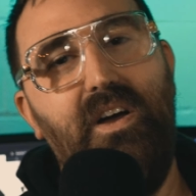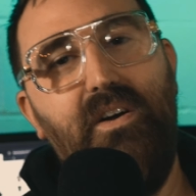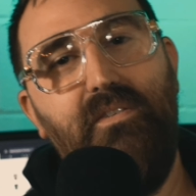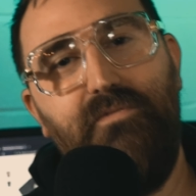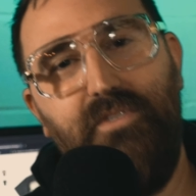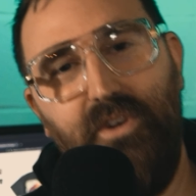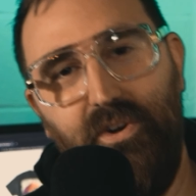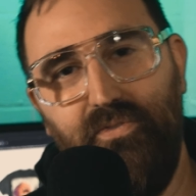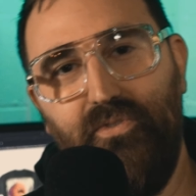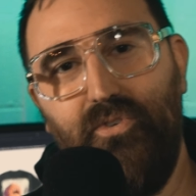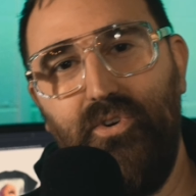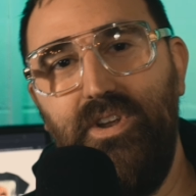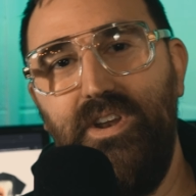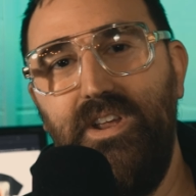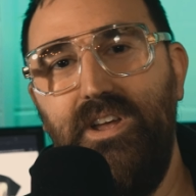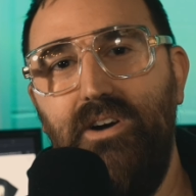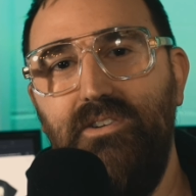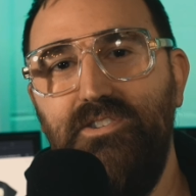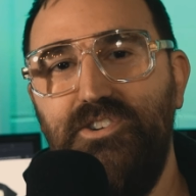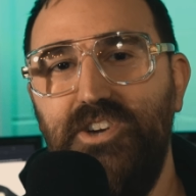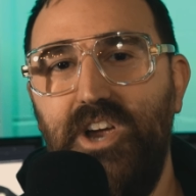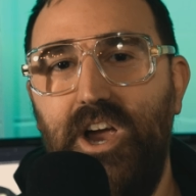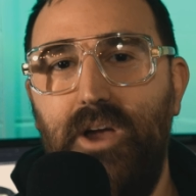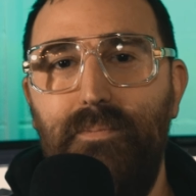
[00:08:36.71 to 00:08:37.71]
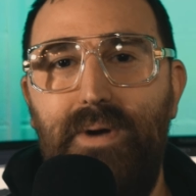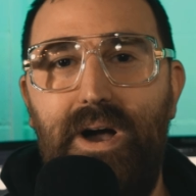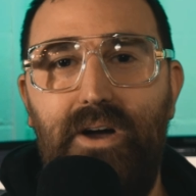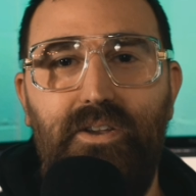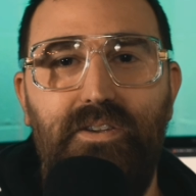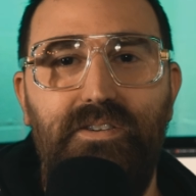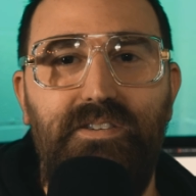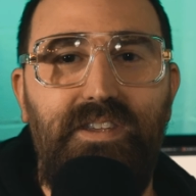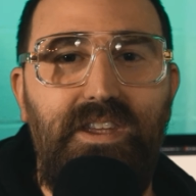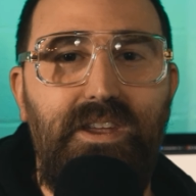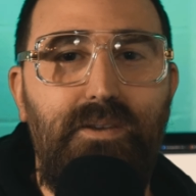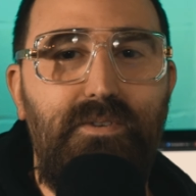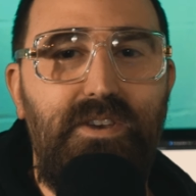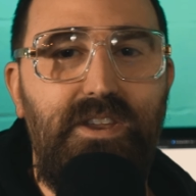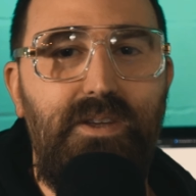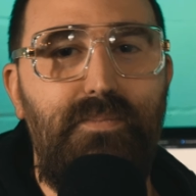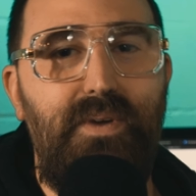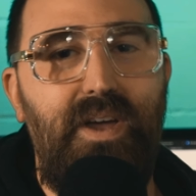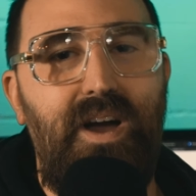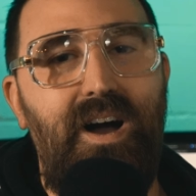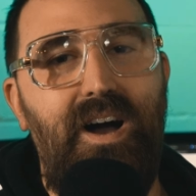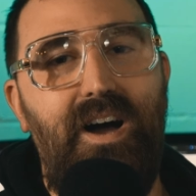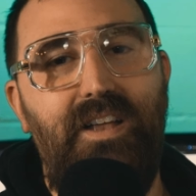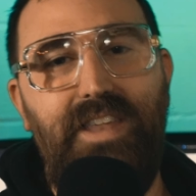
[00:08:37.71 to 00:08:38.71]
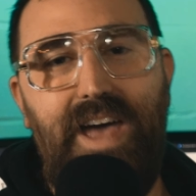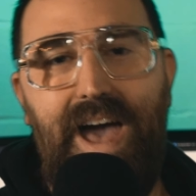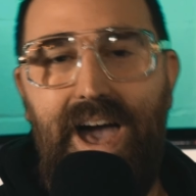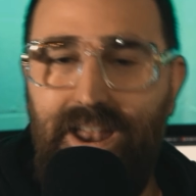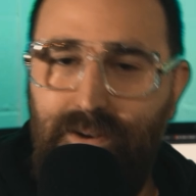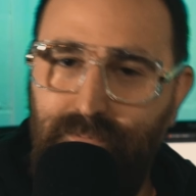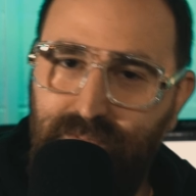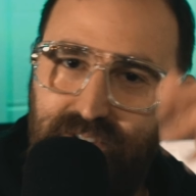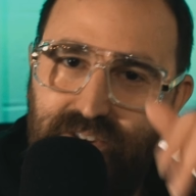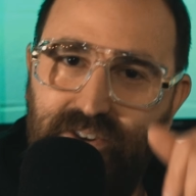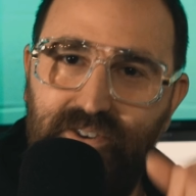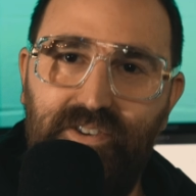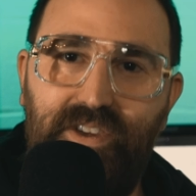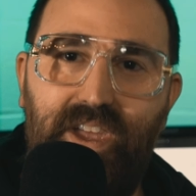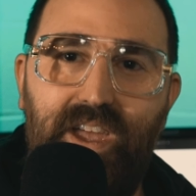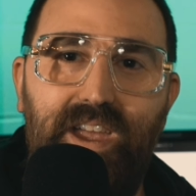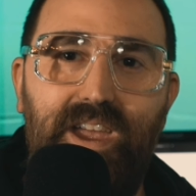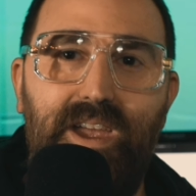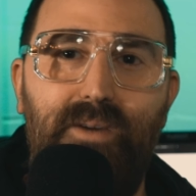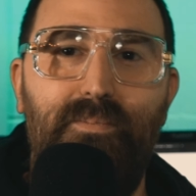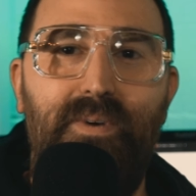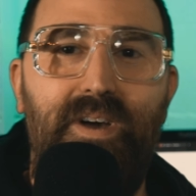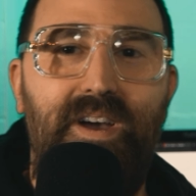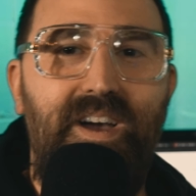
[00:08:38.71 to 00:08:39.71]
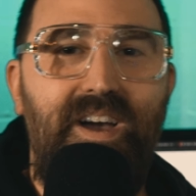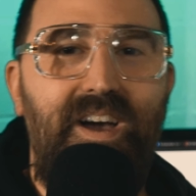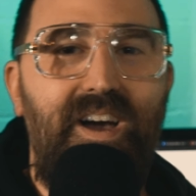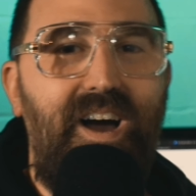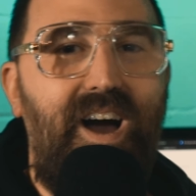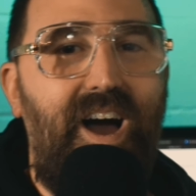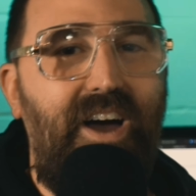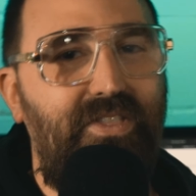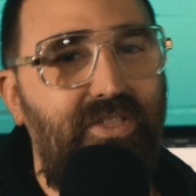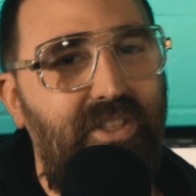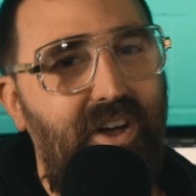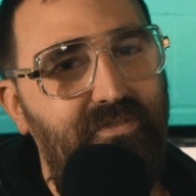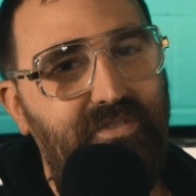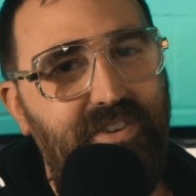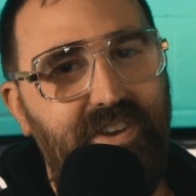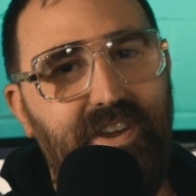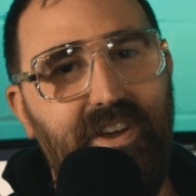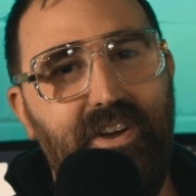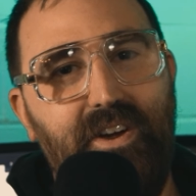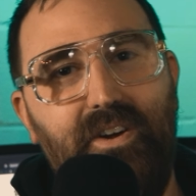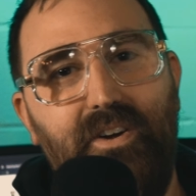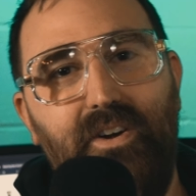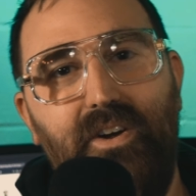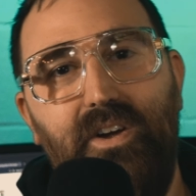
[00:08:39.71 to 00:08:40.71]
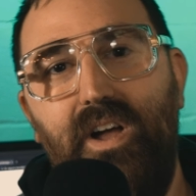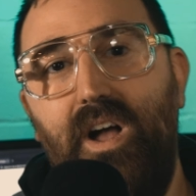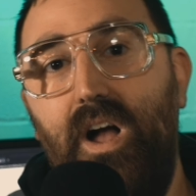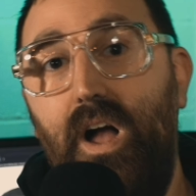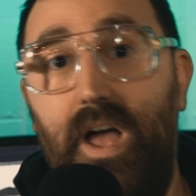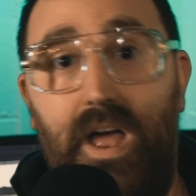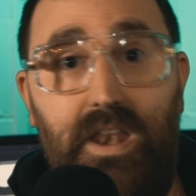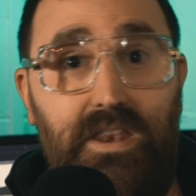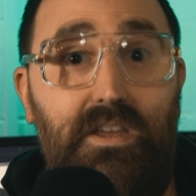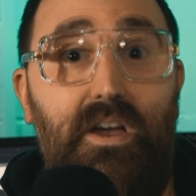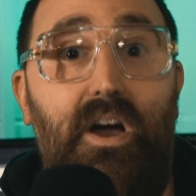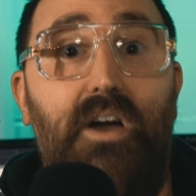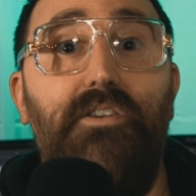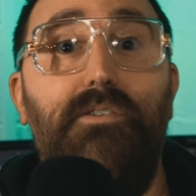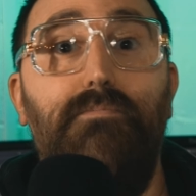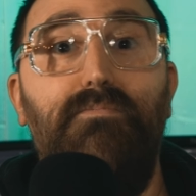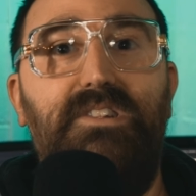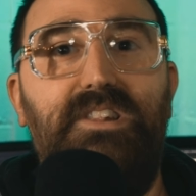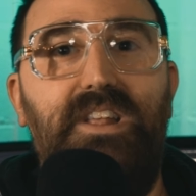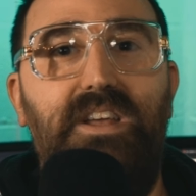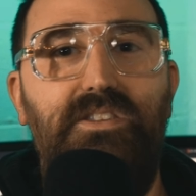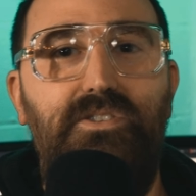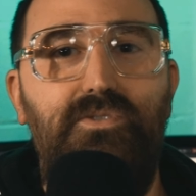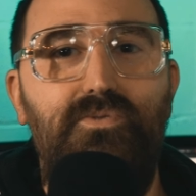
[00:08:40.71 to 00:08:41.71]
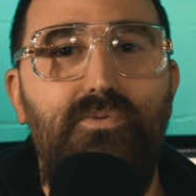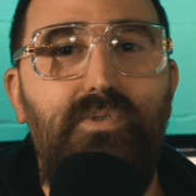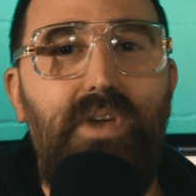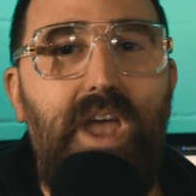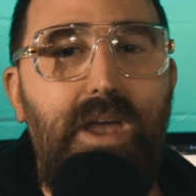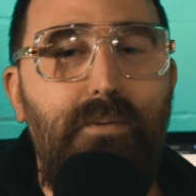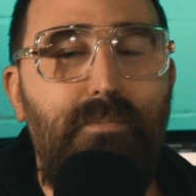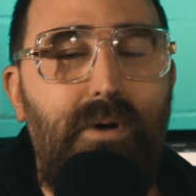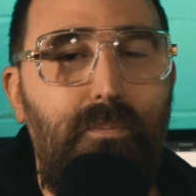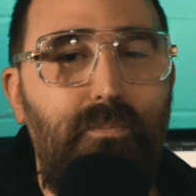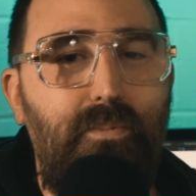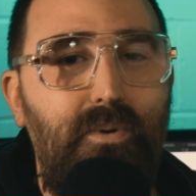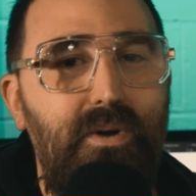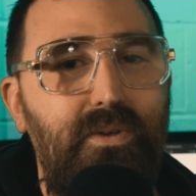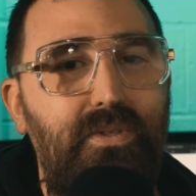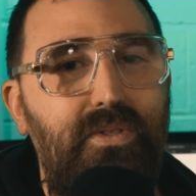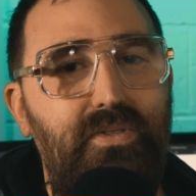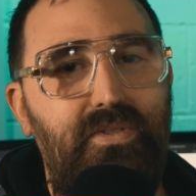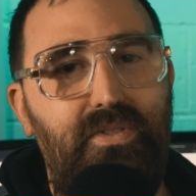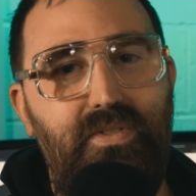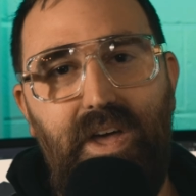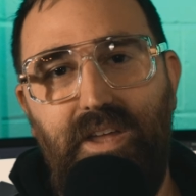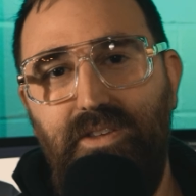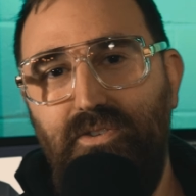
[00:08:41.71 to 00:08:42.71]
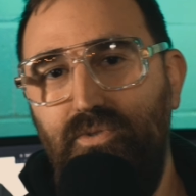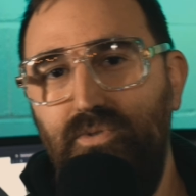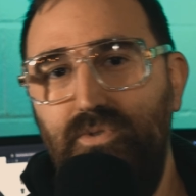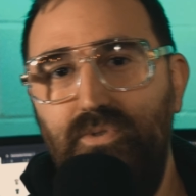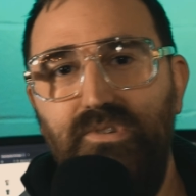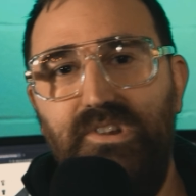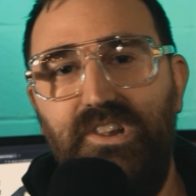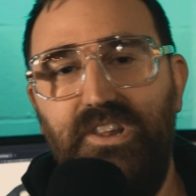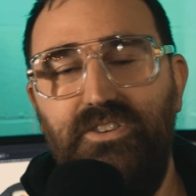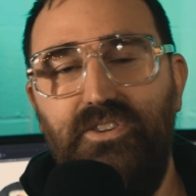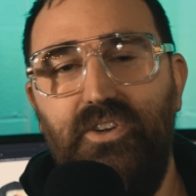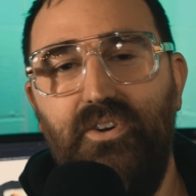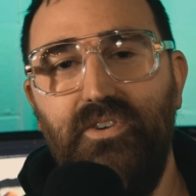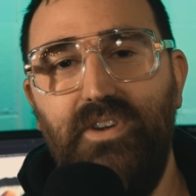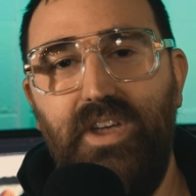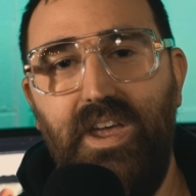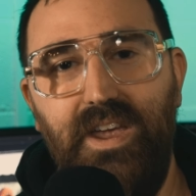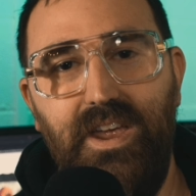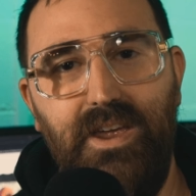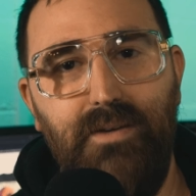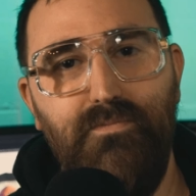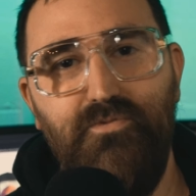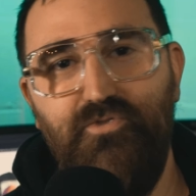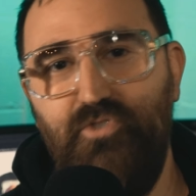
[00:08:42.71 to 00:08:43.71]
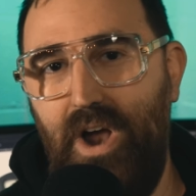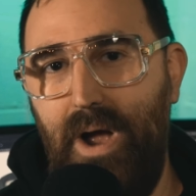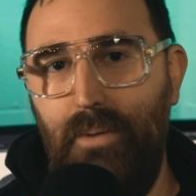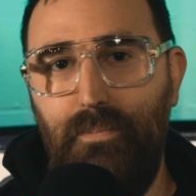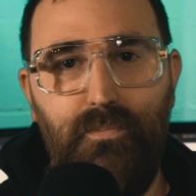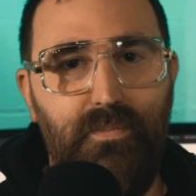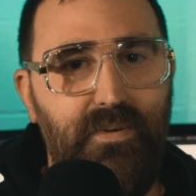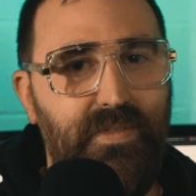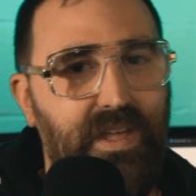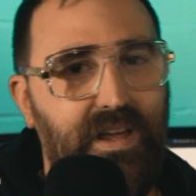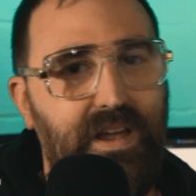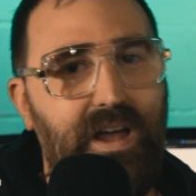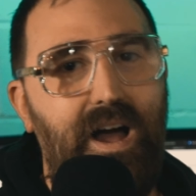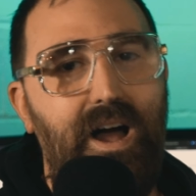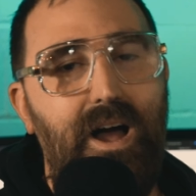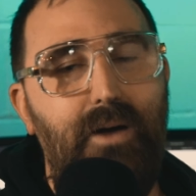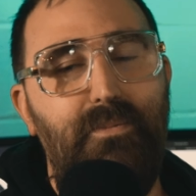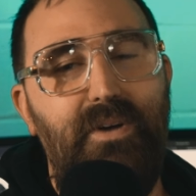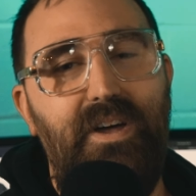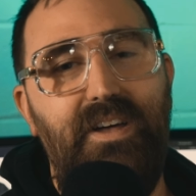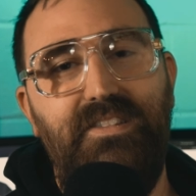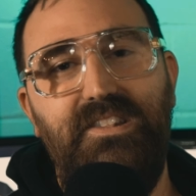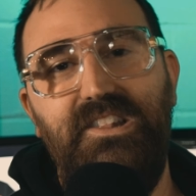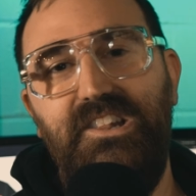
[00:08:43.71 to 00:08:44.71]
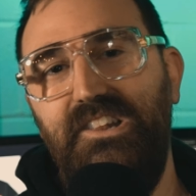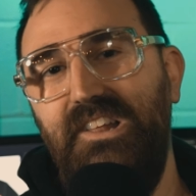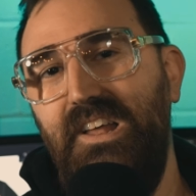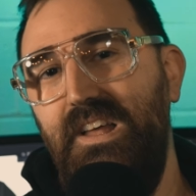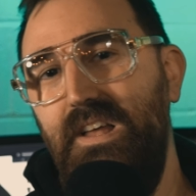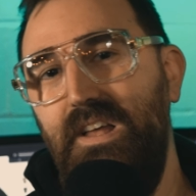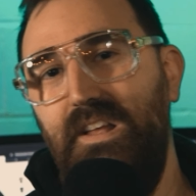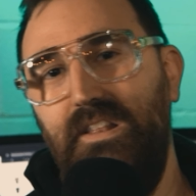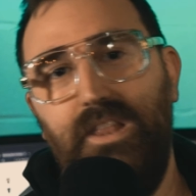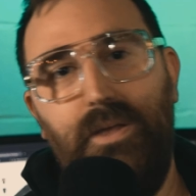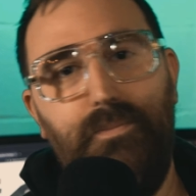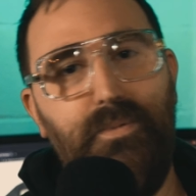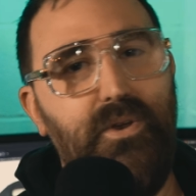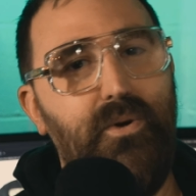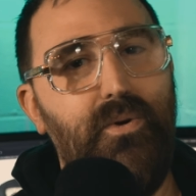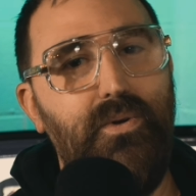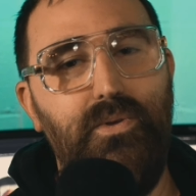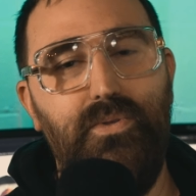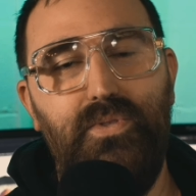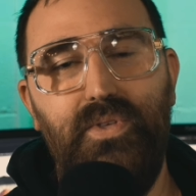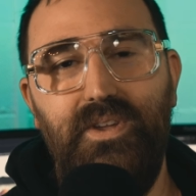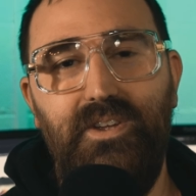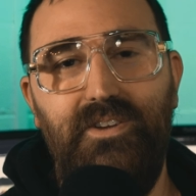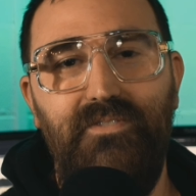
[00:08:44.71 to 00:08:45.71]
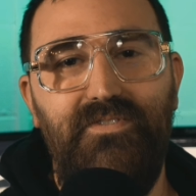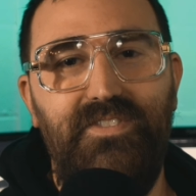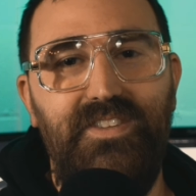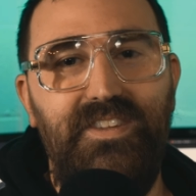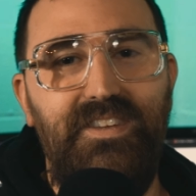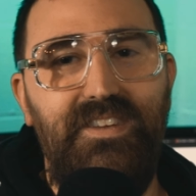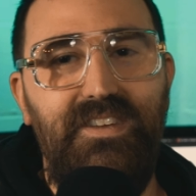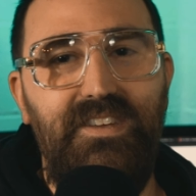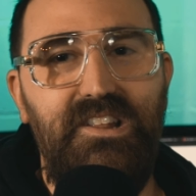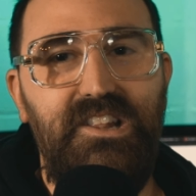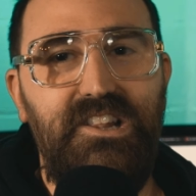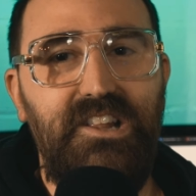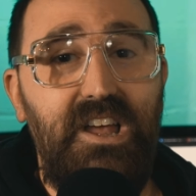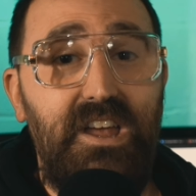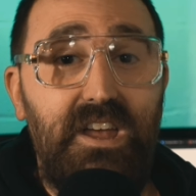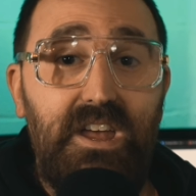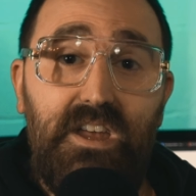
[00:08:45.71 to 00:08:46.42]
Feel free to go check them out on D&D Beyond. Add them to your game. I'd love to hear any items that you came up with that you use in your game. Drop them in the comments. Let me know what you think of these.